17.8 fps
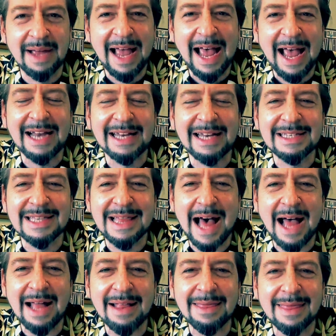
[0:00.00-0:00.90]
And he's
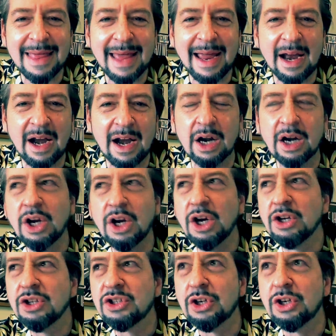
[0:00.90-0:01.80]
not there
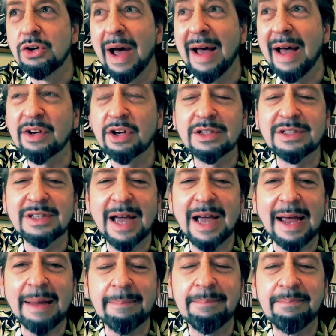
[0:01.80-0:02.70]
to have a good
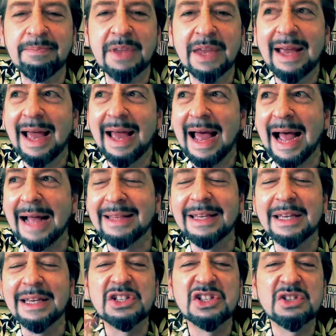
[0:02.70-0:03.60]
time at the
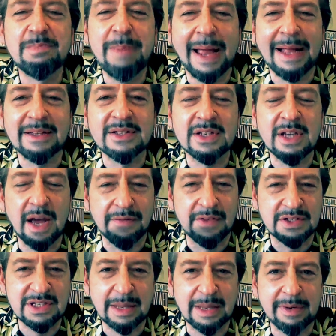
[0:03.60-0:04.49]
expense of the
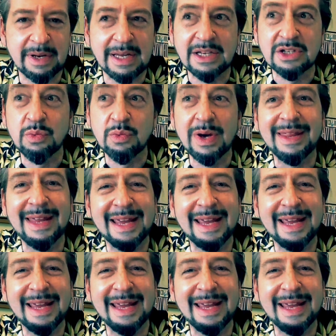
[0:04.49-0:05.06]
celebrity he's with.